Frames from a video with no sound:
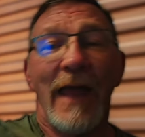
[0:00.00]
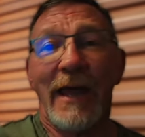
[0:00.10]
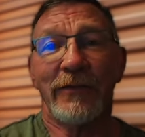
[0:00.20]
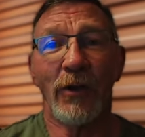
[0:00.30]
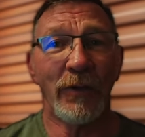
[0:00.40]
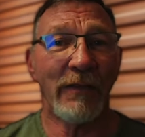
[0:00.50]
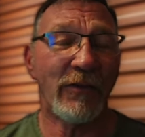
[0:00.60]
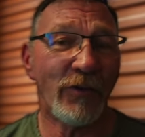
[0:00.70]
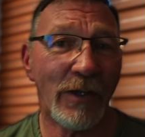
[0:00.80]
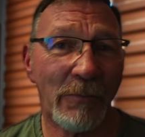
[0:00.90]
that, going to
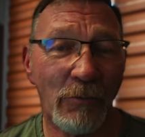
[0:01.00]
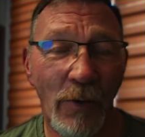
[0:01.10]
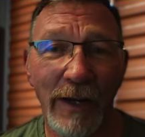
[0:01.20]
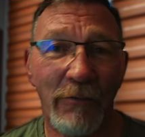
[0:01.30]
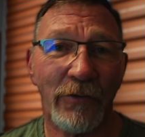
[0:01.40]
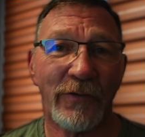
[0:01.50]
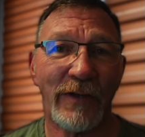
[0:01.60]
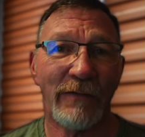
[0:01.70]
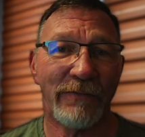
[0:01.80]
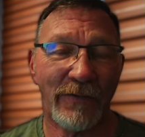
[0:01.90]
the gym, and whatever
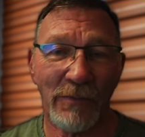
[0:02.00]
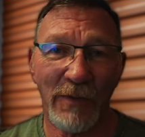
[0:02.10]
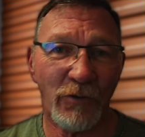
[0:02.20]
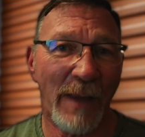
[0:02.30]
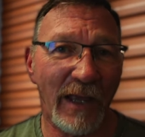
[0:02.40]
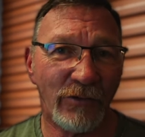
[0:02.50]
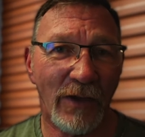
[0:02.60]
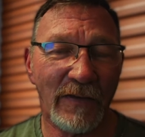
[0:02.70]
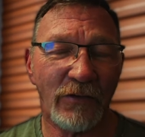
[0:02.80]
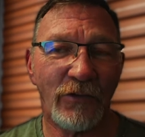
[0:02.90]
stuff is a
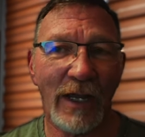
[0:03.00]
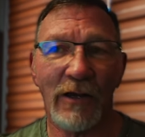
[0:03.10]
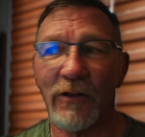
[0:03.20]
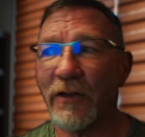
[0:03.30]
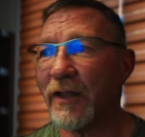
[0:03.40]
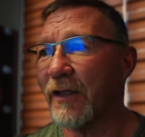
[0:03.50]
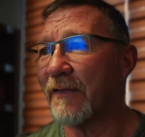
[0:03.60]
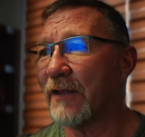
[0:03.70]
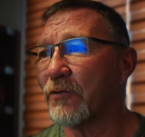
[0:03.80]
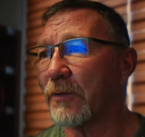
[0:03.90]
mishmash on this channel.
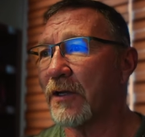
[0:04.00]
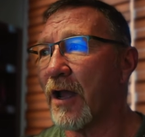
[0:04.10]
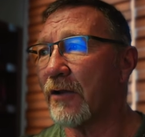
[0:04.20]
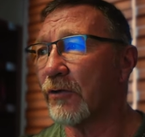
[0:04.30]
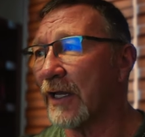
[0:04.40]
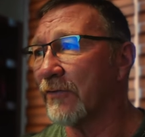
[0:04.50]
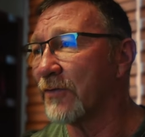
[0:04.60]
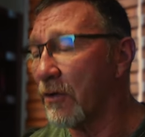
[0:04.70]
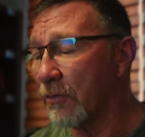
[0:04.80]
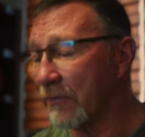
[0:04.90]
Uh, that's what we got. Okay,
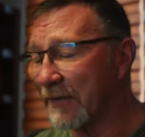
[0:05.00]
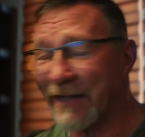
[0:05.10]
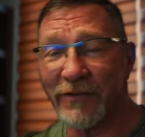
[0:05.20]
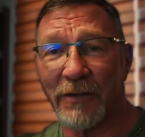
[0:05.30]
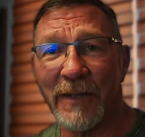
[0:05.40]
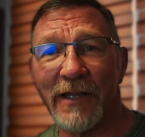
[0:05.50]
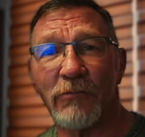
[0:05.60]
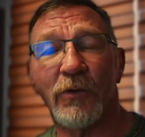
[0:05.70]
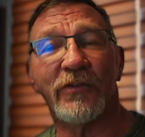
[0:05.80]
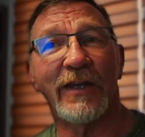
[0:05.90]
so that's going to be
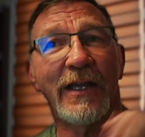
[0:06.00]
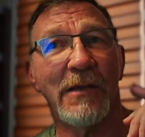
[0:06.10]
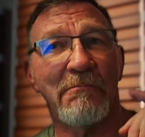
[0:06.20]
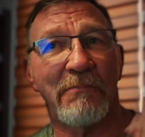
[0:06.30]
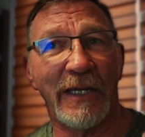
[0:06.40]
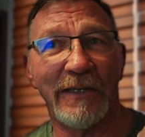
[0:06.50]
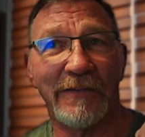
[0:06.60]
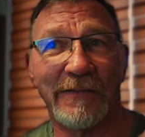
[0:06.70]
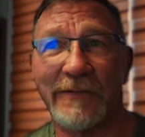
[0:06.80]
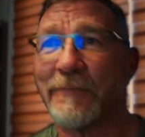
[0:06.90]
it. We'll see you.
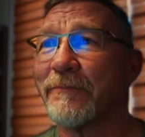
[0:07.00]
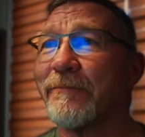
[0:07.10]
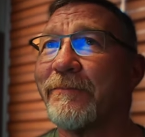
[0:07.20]
Peace.